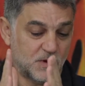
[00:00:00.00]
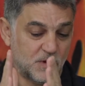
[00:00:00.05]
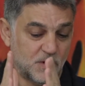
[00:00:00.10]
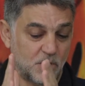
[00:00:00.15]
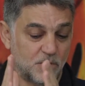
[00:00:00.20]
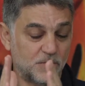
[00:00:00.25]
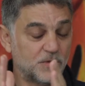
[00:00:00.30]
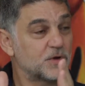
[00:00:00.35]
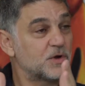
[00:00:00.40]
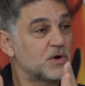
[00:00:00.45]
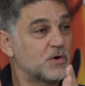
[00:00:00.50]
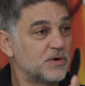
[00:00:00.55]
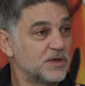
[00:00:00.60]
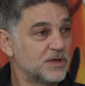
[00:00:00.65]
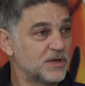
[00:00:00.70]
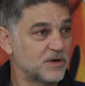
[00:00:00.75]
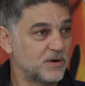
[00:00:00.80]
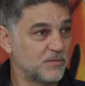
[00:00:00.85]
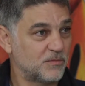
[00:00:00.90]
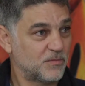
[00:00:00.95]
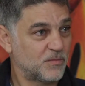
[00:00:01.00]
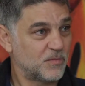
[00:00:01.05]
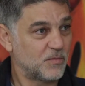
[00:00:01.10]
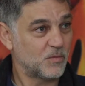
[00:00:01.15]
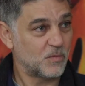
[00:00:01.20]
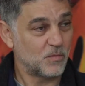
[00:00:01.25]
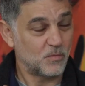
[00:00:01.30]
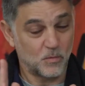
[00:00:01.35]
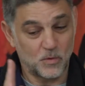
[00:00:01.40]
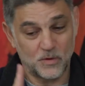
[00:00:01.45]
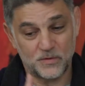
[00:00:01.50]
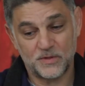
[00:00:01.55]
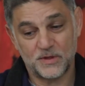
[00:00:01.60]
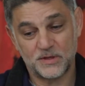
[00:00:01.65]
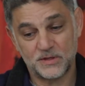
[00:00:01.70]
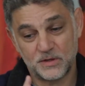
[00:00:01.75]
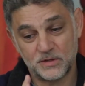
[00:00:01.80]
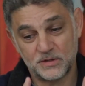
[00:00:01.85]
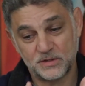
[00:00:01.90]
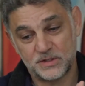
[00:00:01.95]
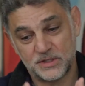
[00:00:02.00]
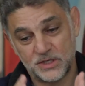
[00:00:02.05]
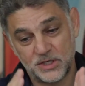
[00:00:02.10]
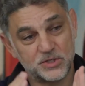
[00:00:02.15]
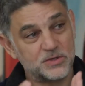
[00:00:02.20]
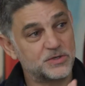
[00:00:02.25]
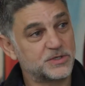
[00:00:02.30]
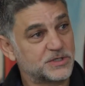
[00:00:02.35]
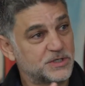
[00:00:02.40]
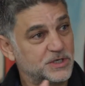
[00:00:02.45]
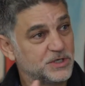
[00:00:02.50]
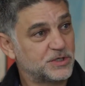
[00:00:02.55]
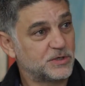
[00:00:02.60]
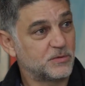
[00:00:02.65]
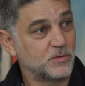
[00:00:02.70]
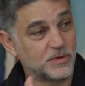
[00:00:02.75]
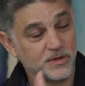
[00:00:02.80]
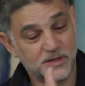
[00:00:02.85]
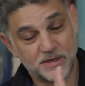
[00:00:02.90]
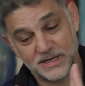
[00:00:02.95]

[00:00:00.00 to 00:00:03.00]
on the curriculum, what the teacher is teaching.